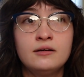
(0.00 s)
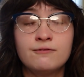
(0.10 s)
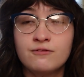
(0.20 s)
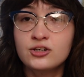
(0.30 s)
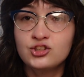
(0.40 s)

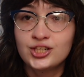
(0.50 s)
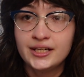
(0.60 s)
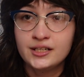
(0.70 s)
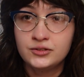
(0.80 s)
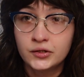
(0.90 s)

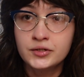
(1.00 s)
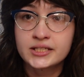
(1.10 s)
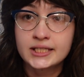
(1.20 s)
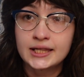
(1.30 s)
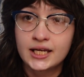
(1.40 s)
functioning
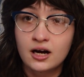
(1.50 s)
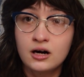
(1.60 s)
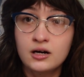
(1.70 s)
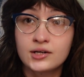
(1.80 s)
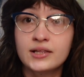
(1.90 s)
adults that they are.